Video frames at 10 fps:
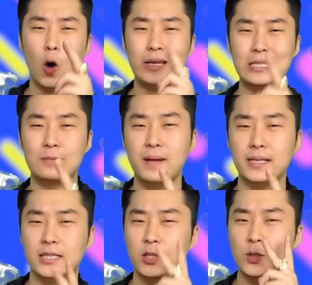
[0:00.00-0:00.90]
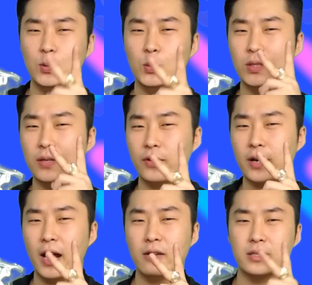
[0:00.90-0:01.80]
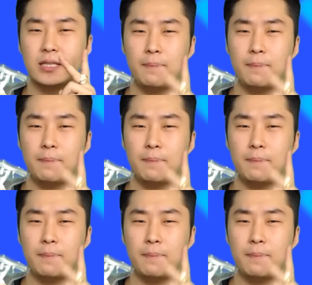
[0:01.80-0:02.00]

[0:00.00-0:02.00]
always splits into two different crowds.